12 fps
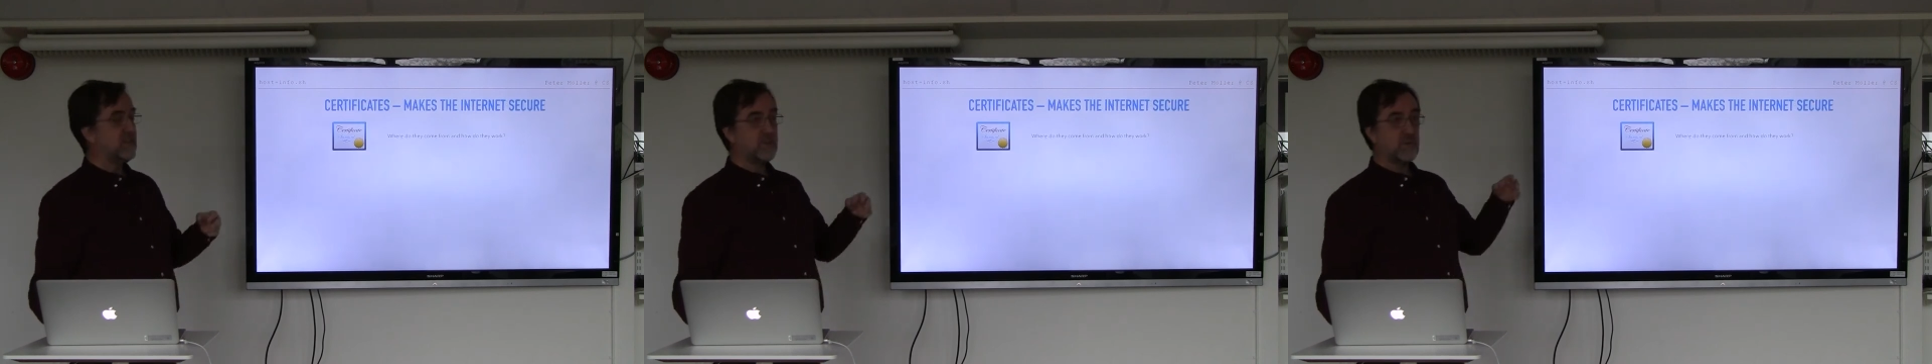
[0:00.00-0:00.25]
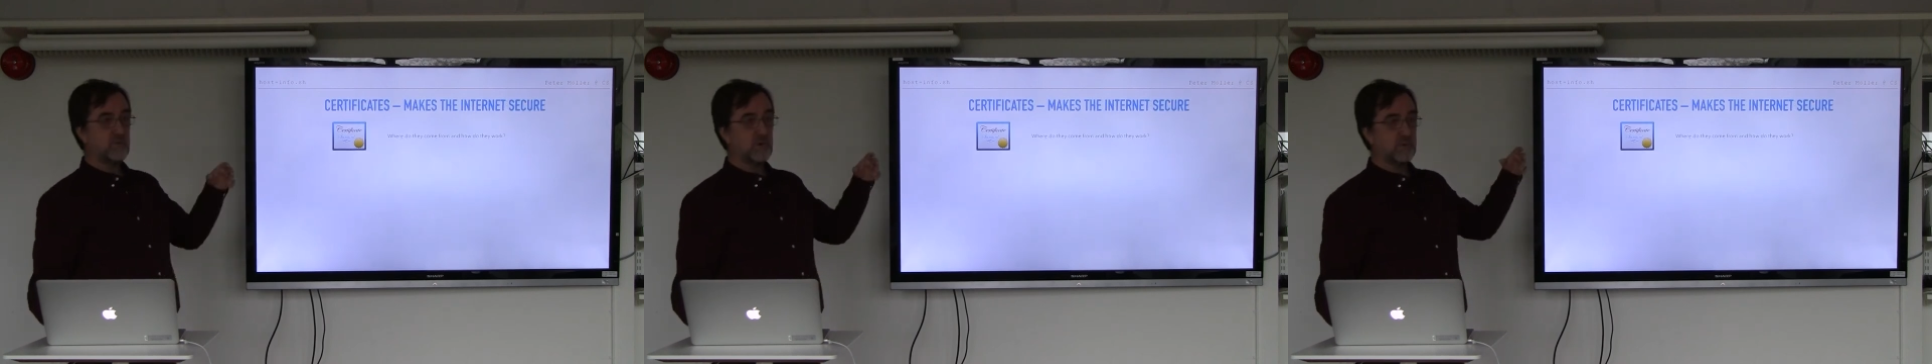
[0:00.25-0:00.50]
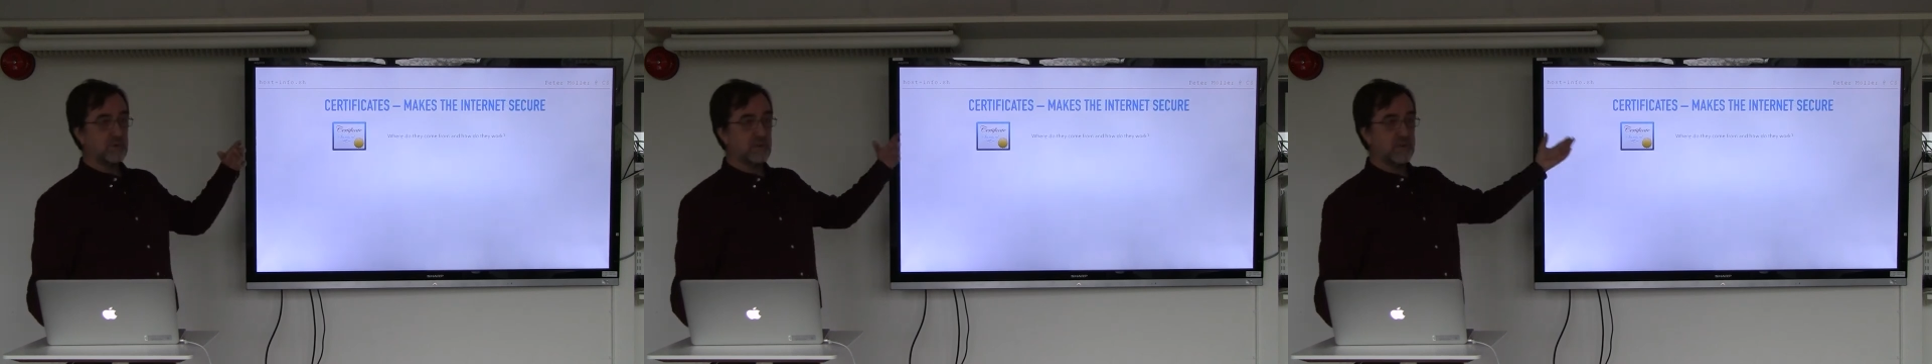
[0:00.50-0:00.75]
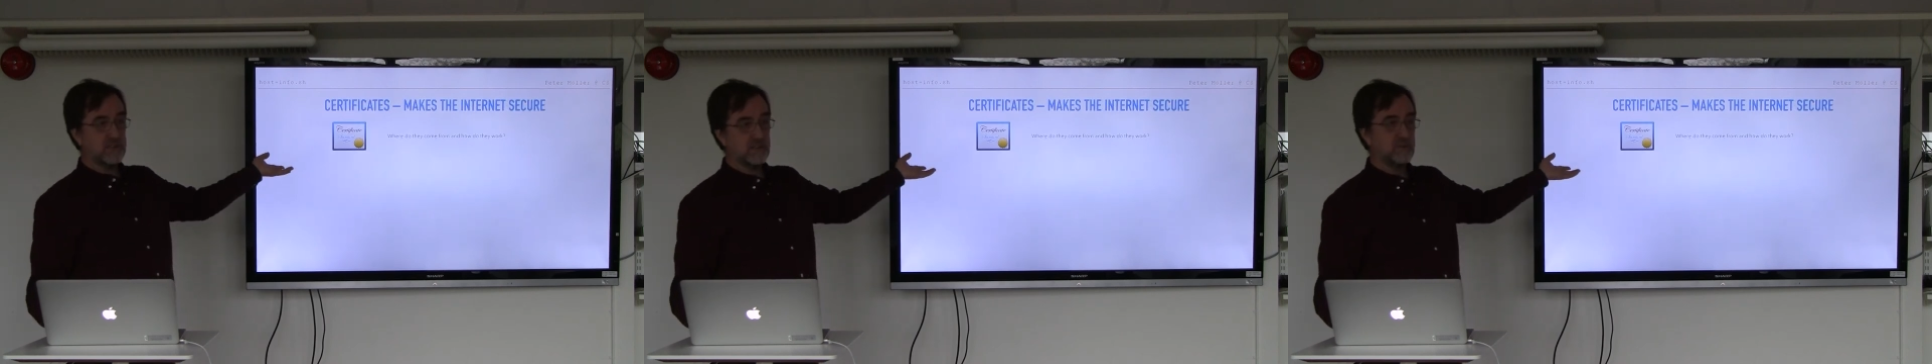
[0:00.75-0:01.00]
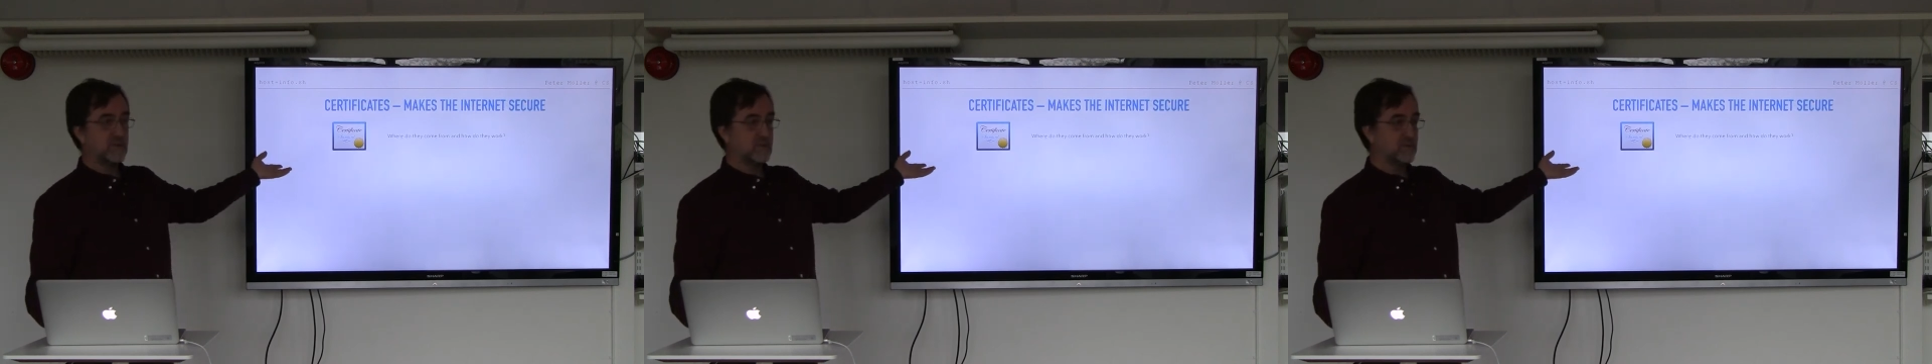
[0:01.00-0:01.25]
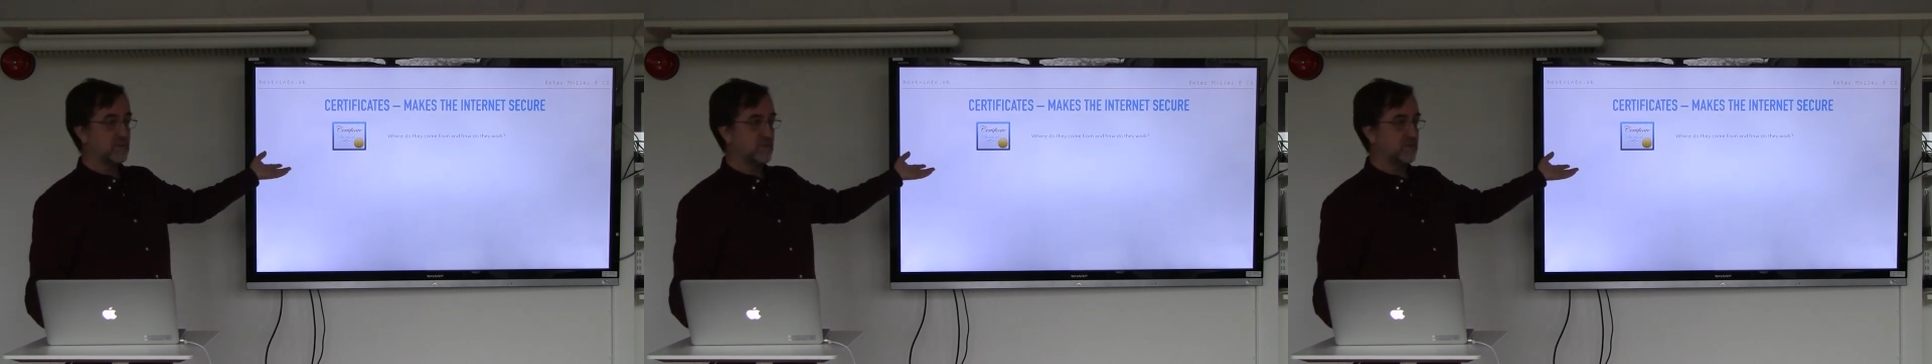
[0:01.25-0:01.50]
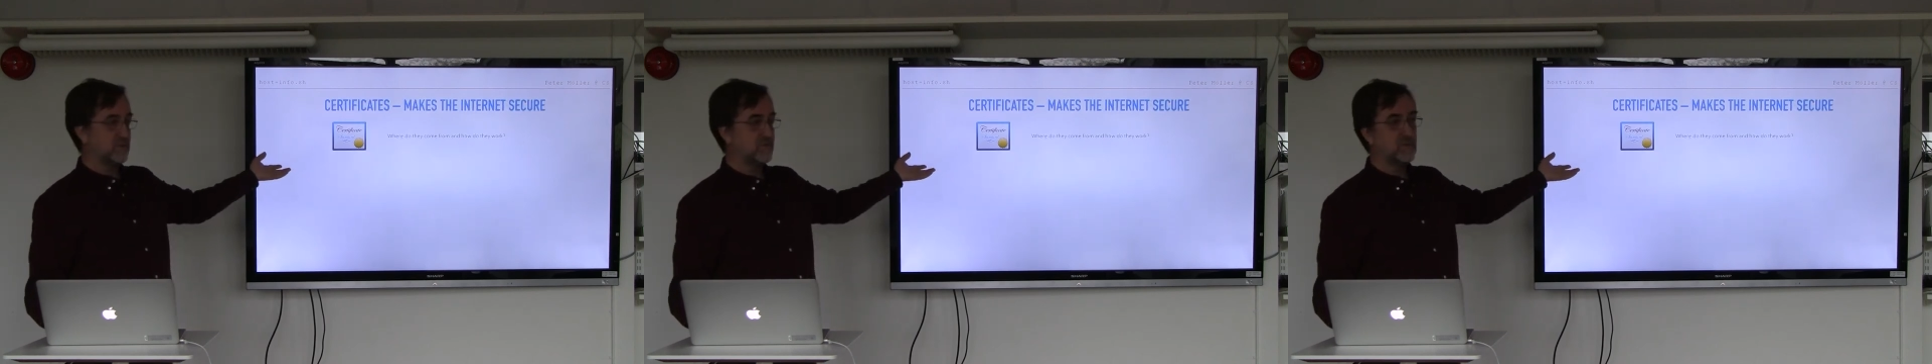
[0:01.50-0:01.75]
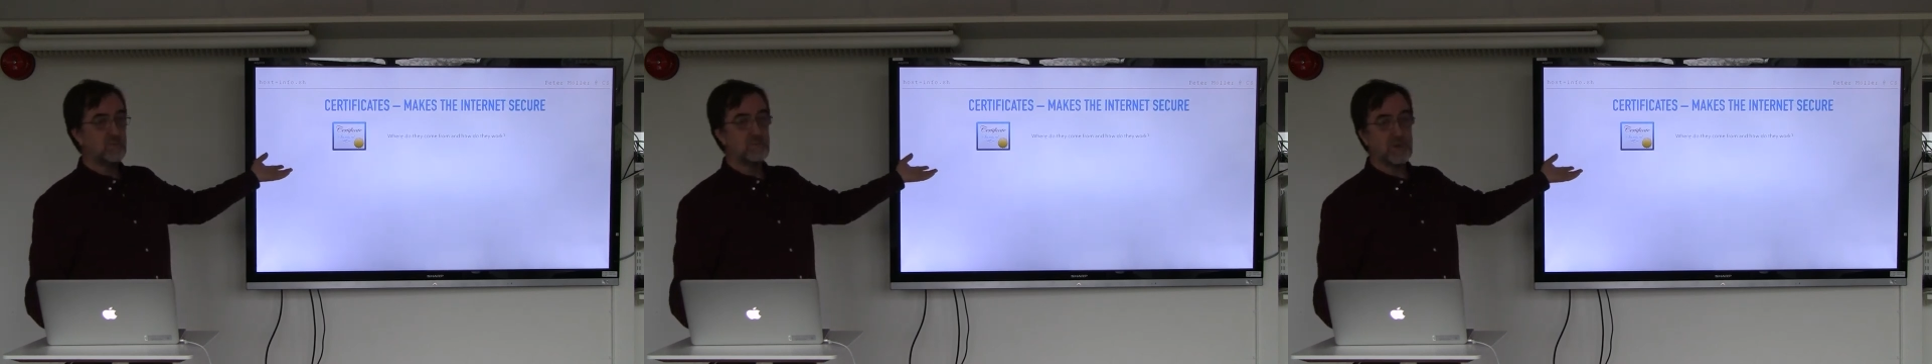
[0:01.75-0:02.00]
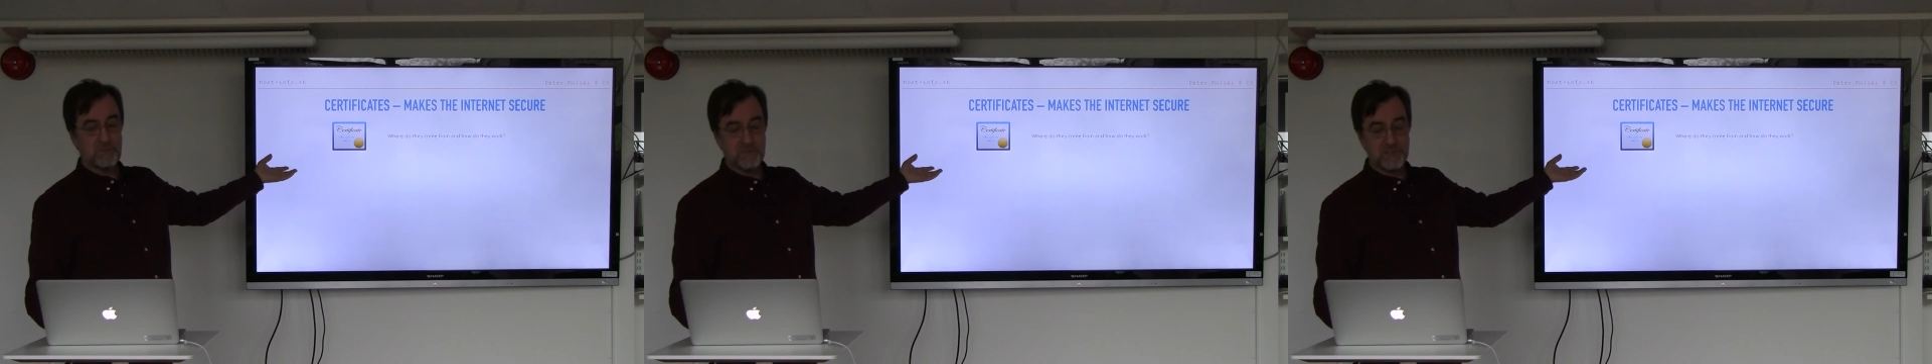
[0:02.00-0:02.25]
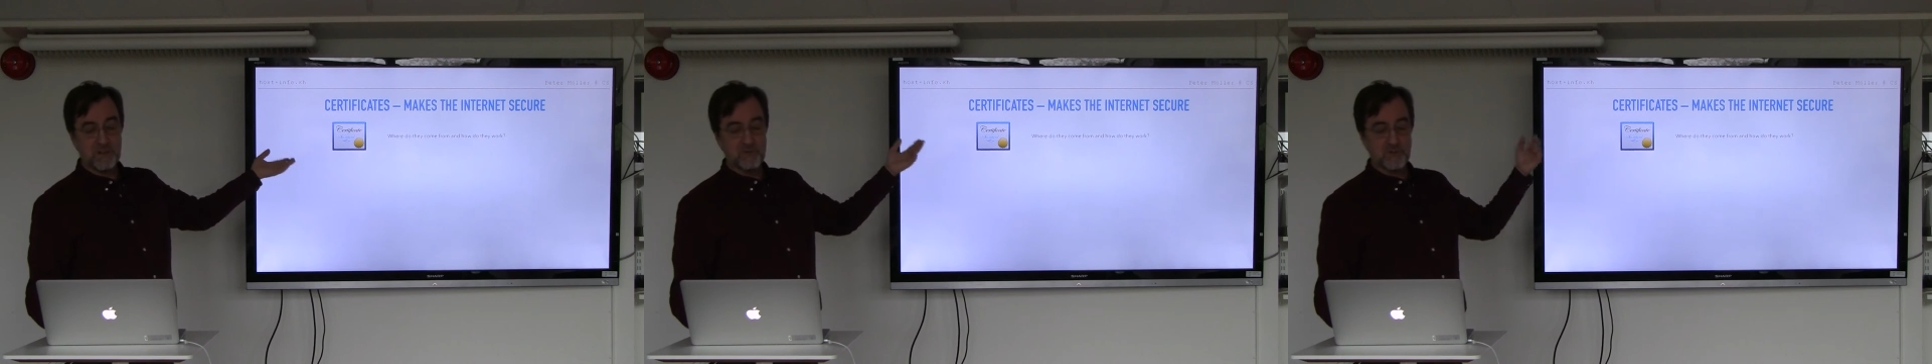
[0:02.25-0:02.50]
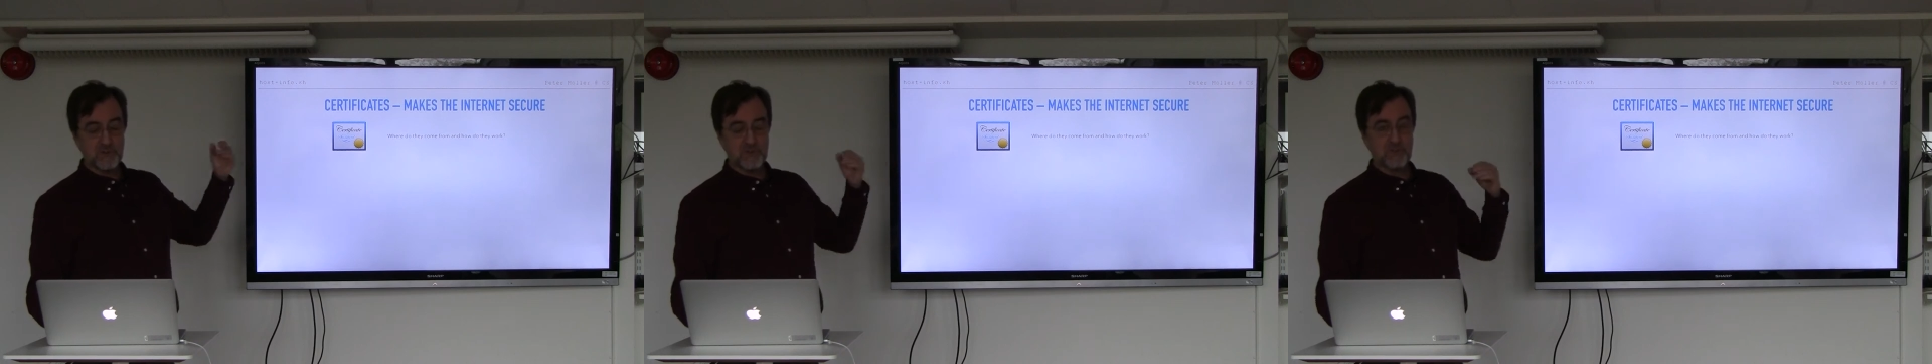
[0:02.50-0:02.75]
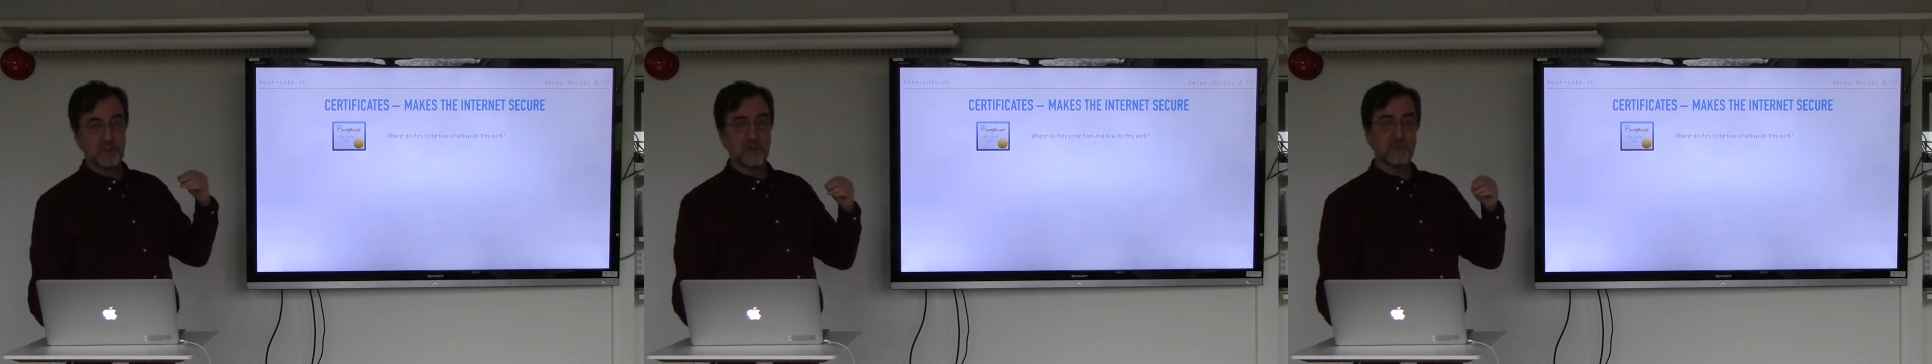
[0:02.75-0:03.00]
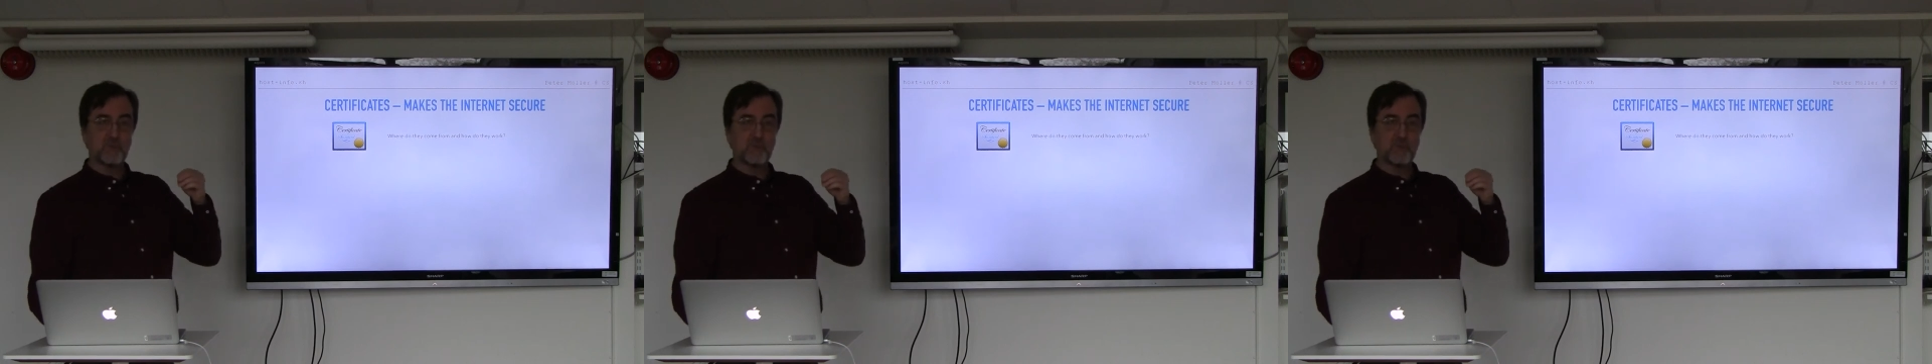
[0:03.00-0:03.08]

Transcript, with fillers: This is where we get to, to maybe the interesting stuff.